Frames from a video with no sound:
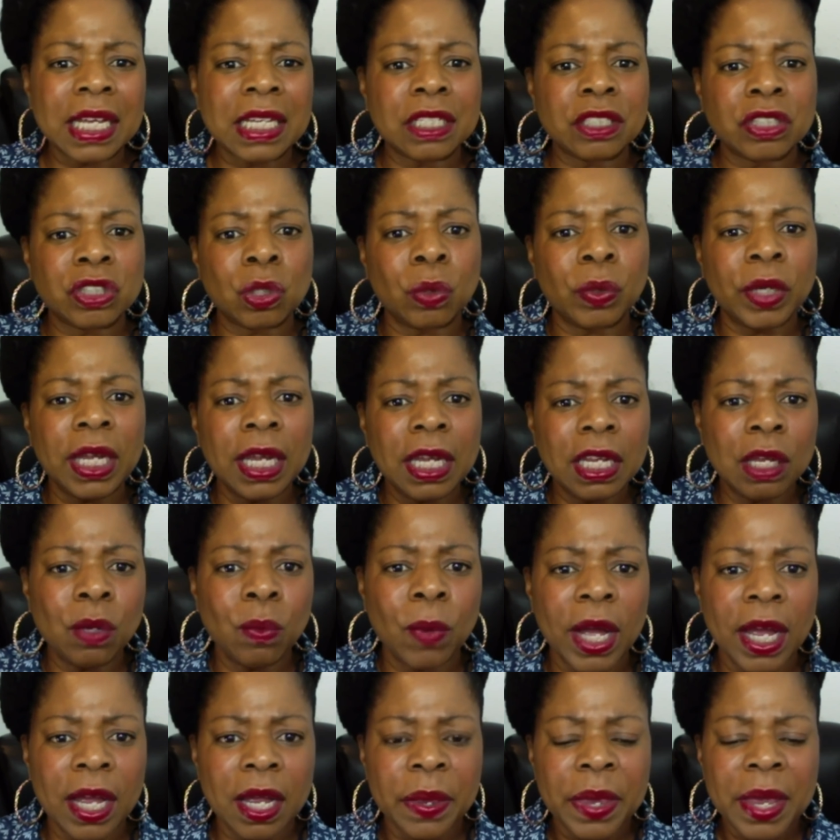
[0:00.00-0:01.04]
And so
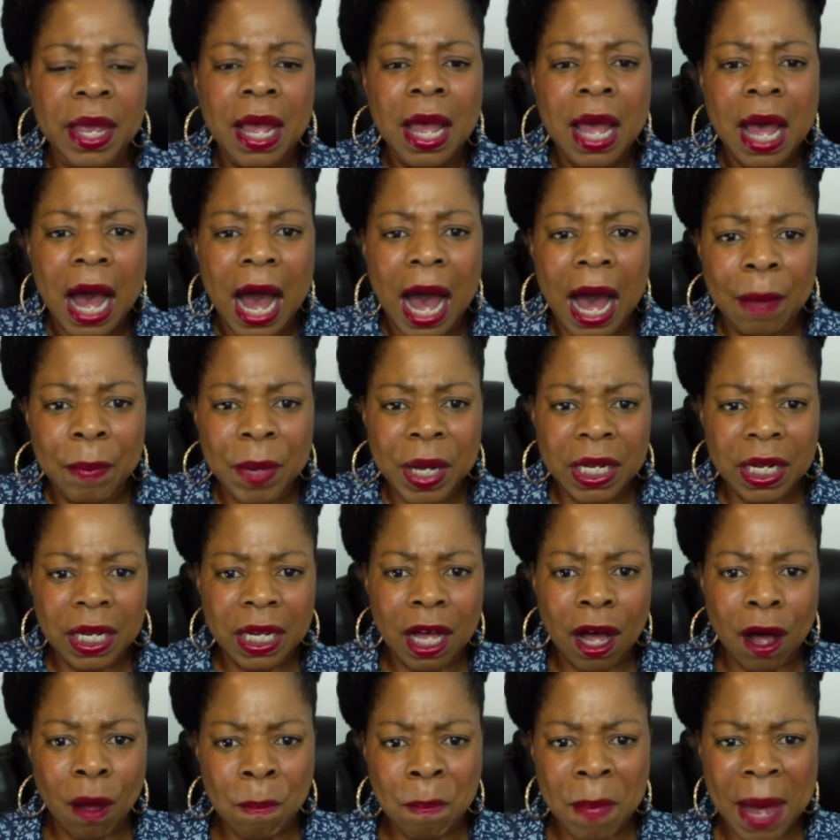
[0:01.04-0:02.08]
anyway, I'm going to
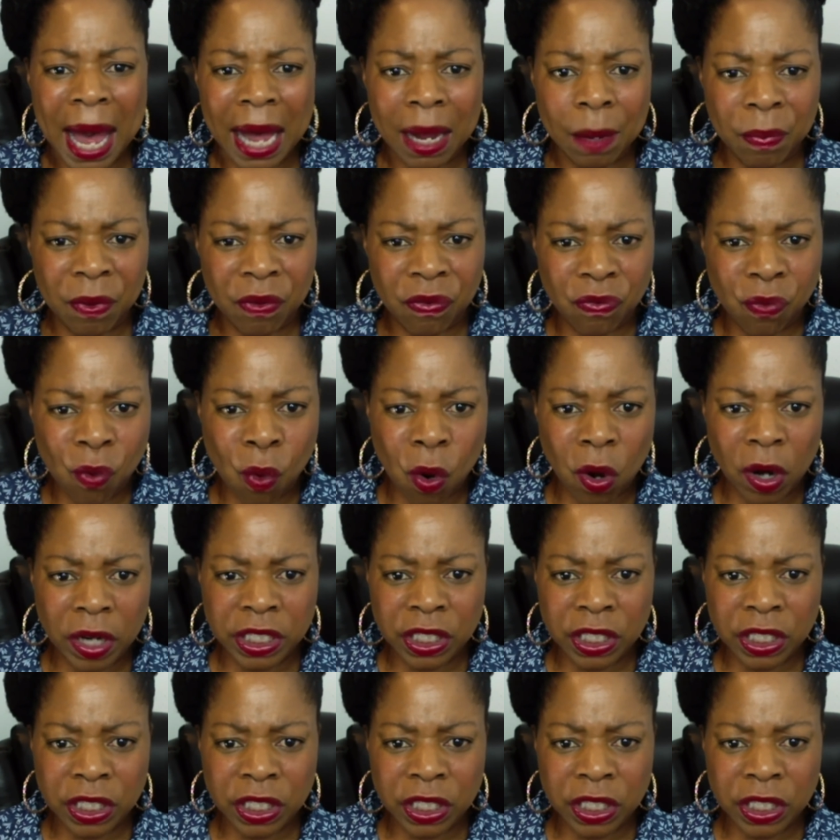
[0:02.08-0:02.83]
come back before